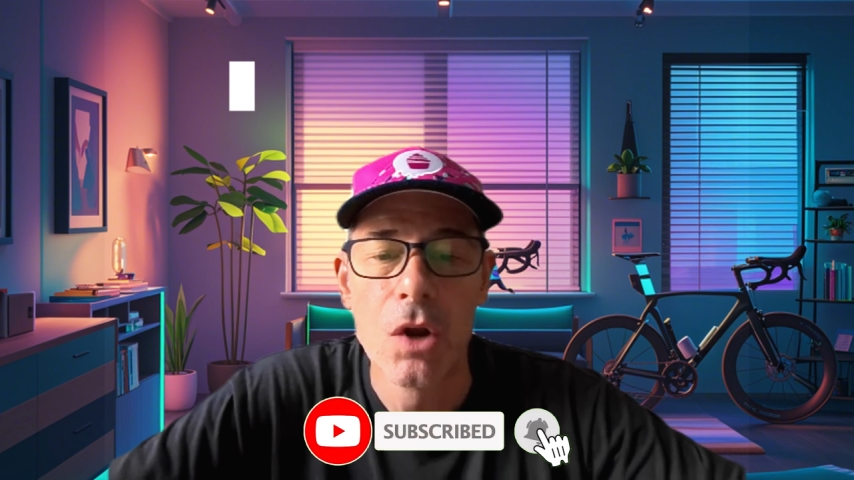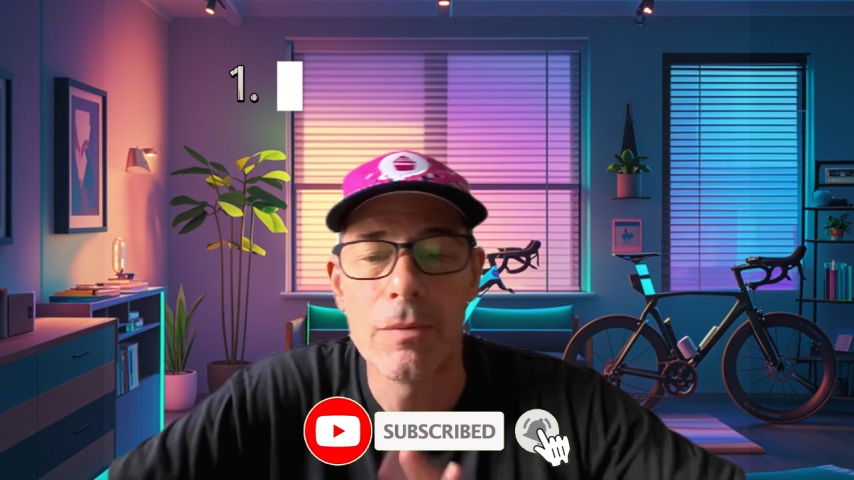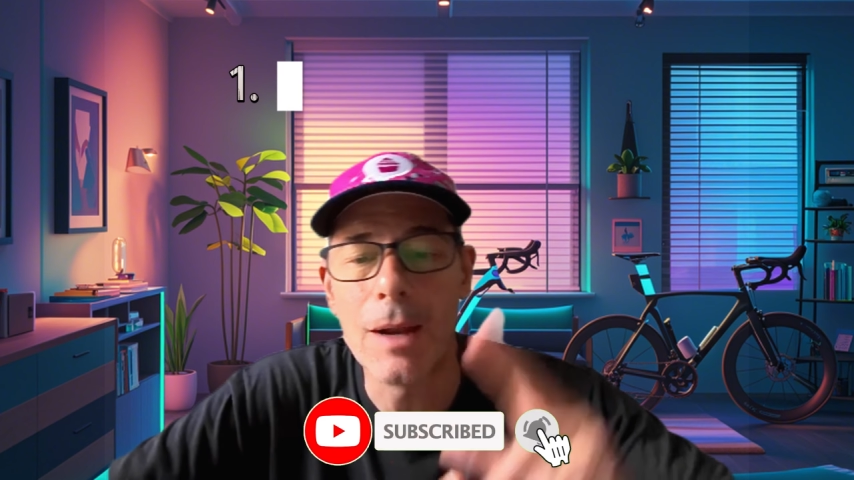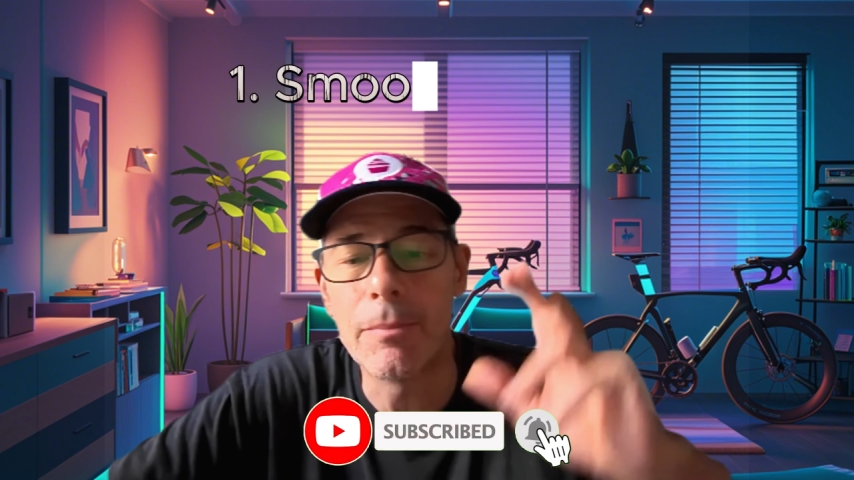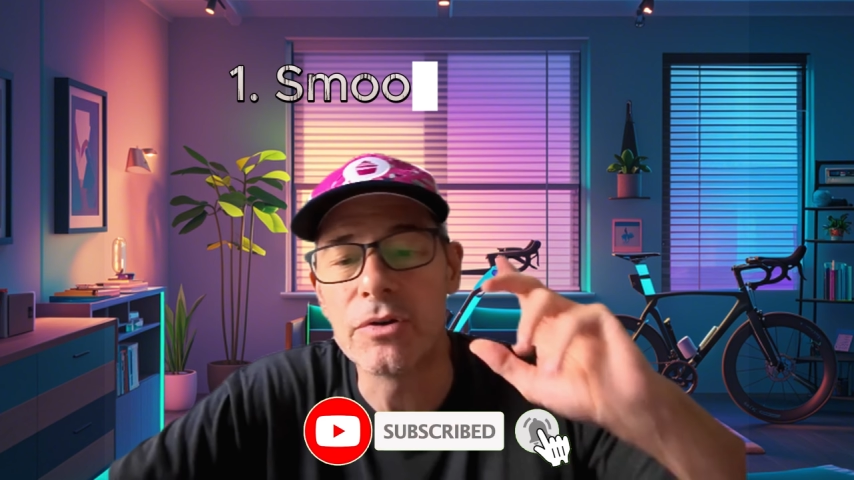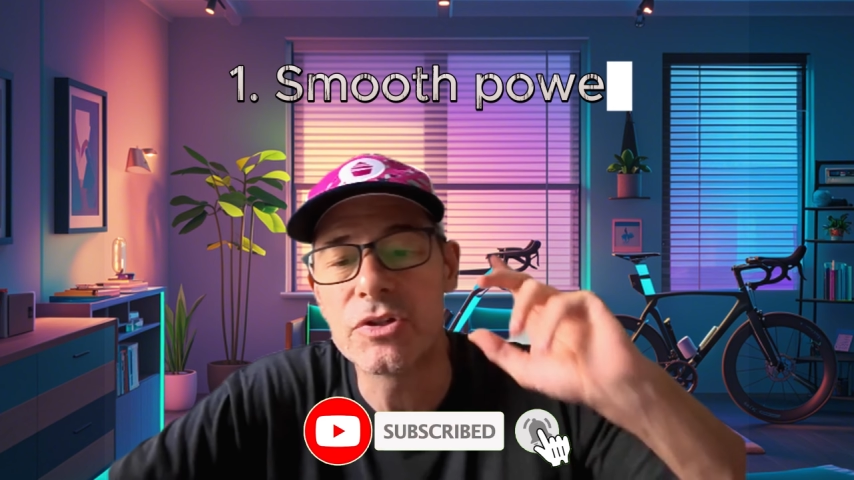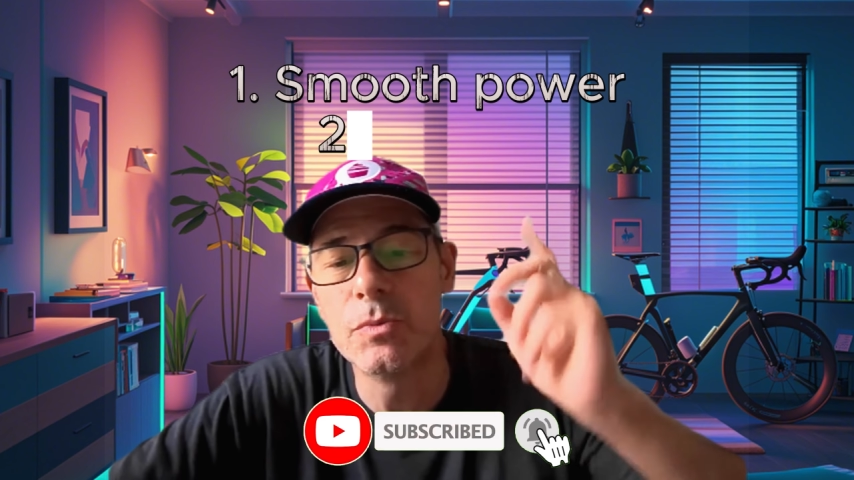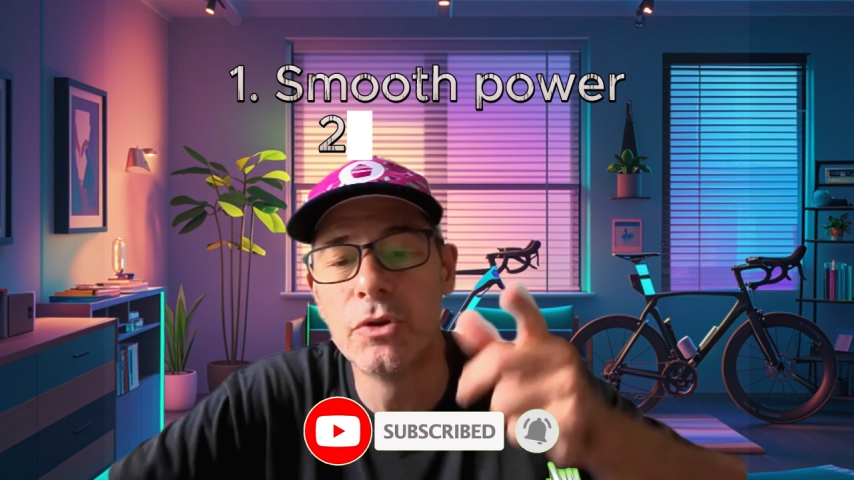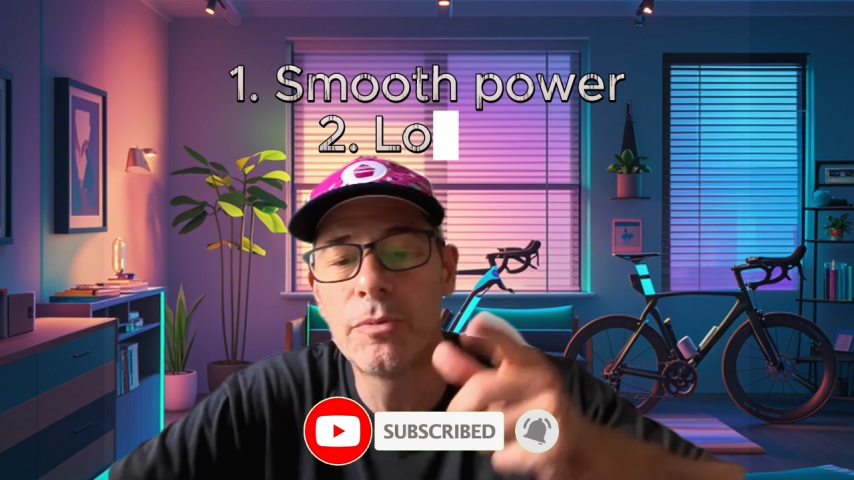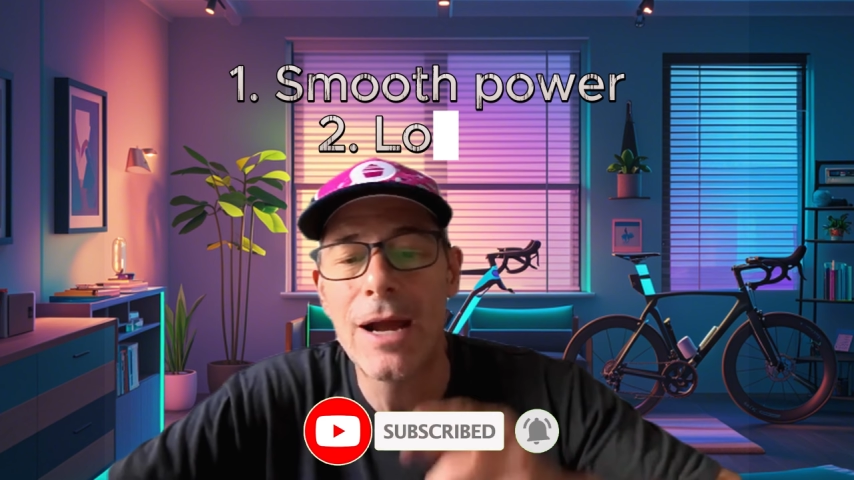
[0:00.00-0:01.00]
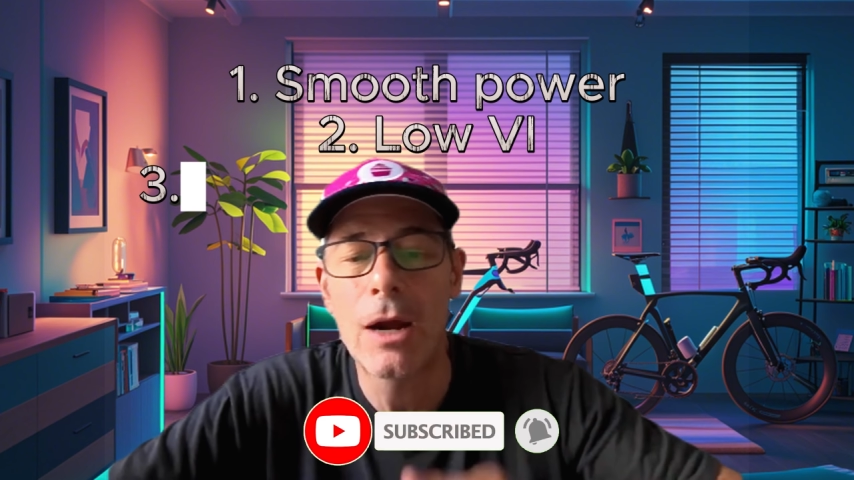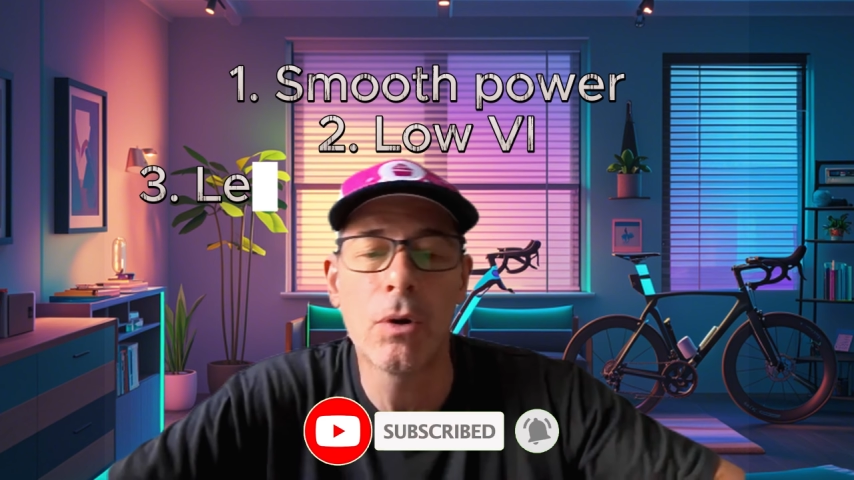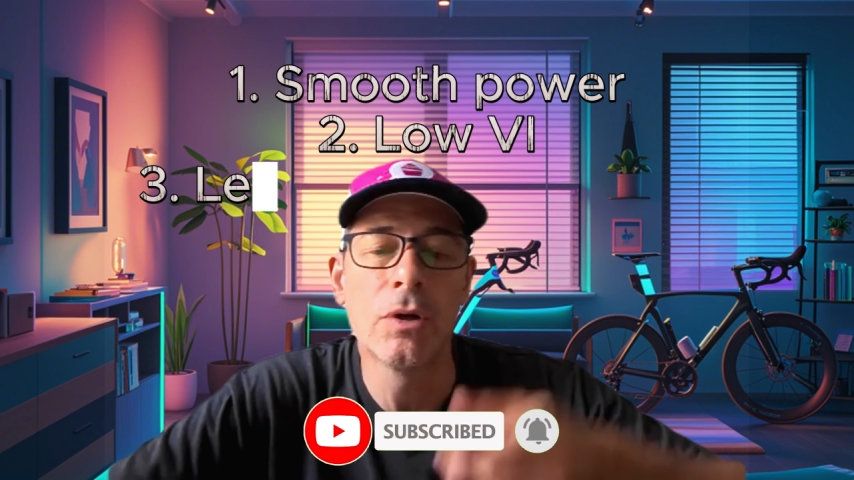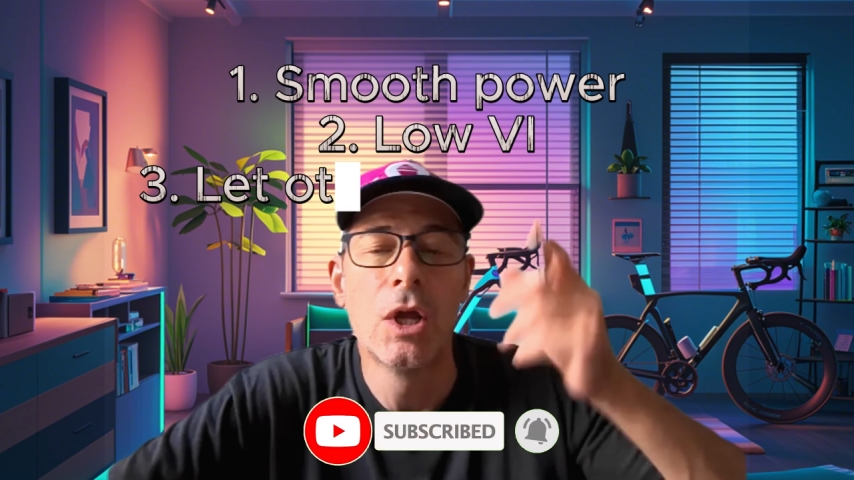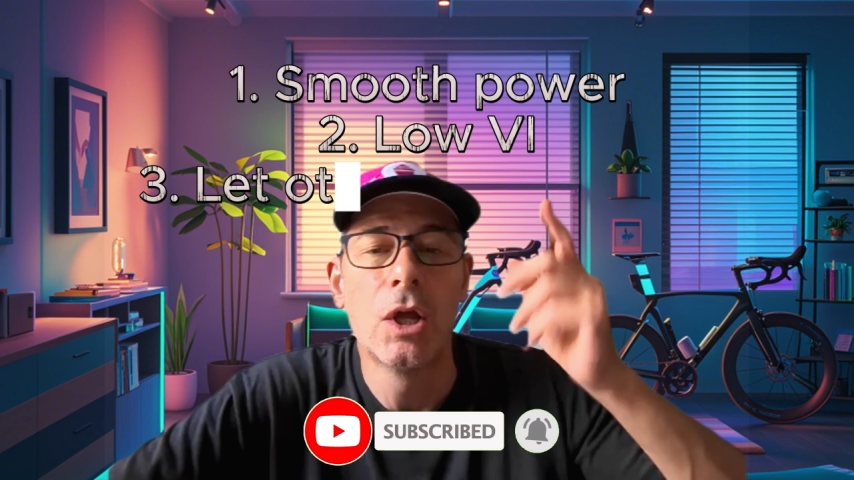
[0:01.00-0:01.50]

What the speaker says: Remember, smooth power,